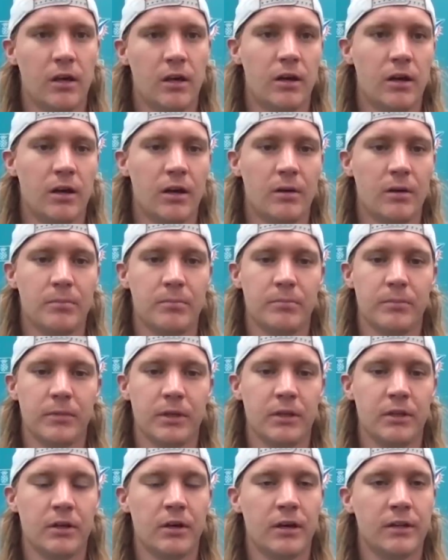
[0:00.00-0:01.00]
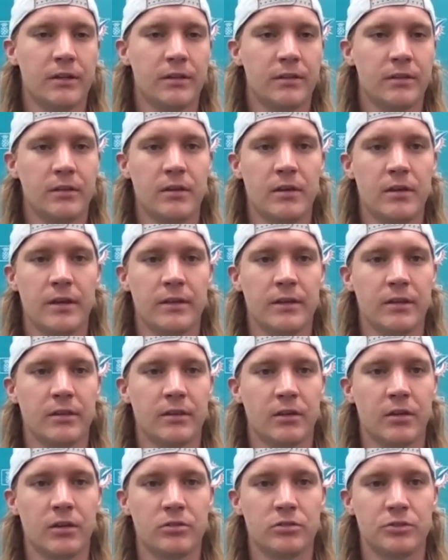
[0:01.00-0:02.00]
um, you know, I I think
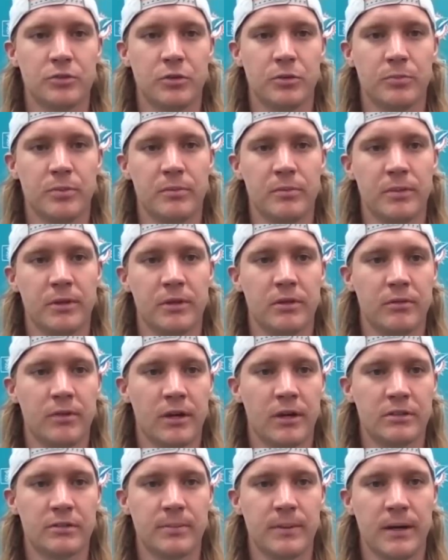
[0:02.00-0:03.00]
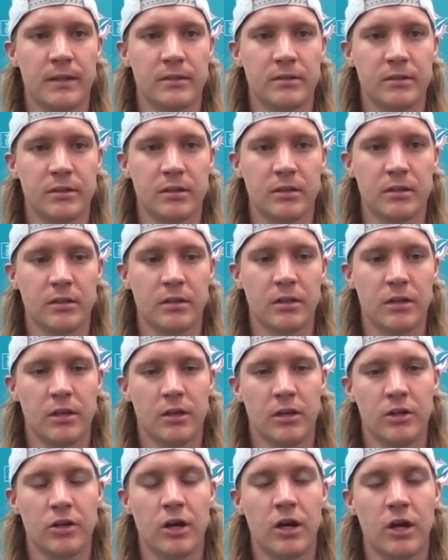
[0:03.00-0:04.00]
the coaches will put me in the right spot to
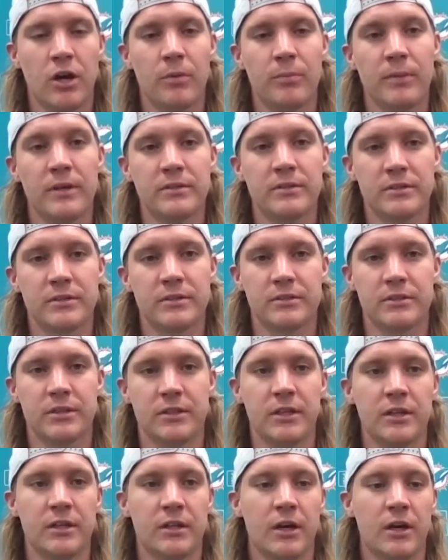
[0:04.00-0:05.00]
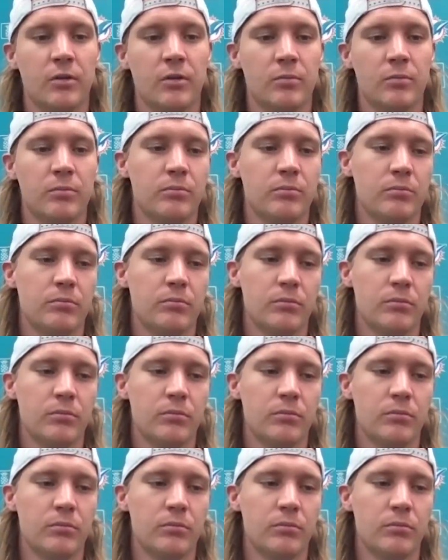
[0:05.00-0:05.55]
you know help me succeed and help